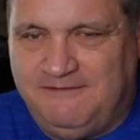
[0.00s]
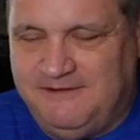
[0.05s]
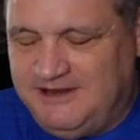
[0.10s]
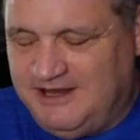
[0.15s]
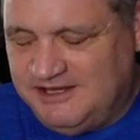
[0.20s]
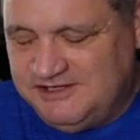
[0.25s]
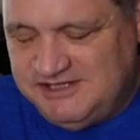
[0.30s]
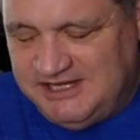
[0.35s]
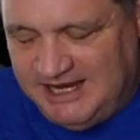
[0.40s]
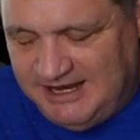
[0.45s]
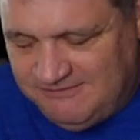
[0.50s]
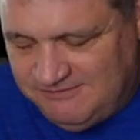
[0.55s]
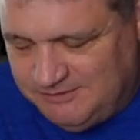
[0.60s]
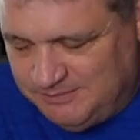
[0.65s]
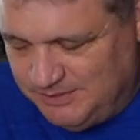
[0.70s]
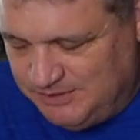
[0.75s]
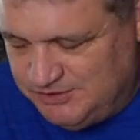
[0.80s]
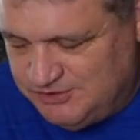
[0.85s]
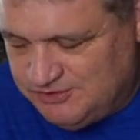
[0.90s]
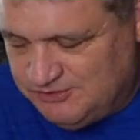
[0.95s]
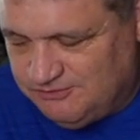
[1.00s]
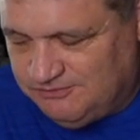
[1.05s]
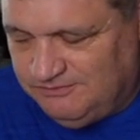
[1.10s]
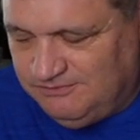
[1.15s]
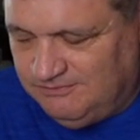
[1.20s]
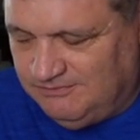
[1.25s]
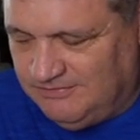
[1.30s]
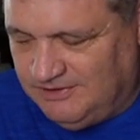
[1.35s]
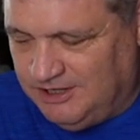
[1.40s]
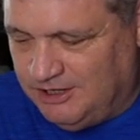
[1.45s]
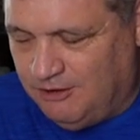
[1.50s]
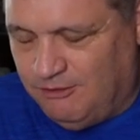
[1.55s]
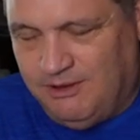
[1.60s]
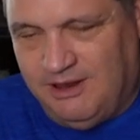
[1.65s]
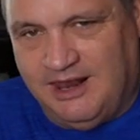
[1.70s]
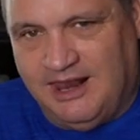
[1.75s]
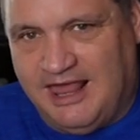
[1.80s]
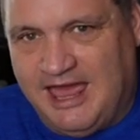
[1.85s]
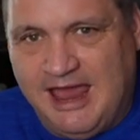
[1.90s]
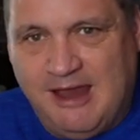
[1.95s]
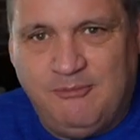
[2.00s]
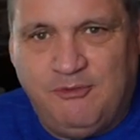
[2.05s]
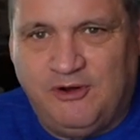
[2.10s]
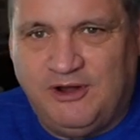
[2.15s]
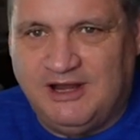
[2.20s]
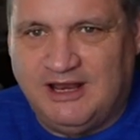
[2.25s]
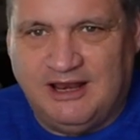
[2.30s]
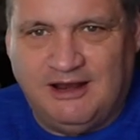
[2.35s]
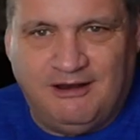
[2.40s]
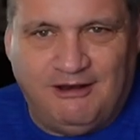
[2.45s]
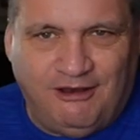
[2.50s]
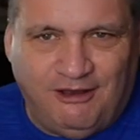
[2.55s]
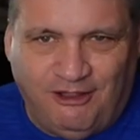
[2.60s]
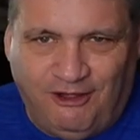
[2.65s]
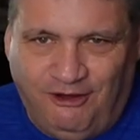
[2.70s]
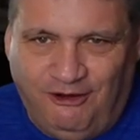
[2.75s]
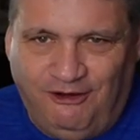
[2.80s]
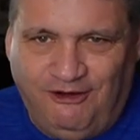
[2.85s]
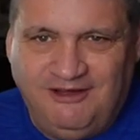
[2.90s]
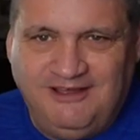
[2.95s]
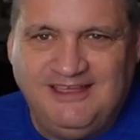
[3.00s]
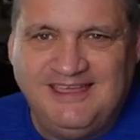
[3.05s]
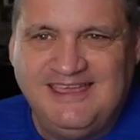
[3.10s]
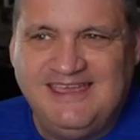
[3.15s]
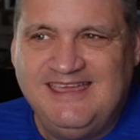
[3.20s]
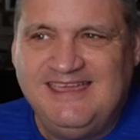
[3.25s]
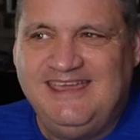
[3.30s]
It doesn't have to be, you know, elaborate and long.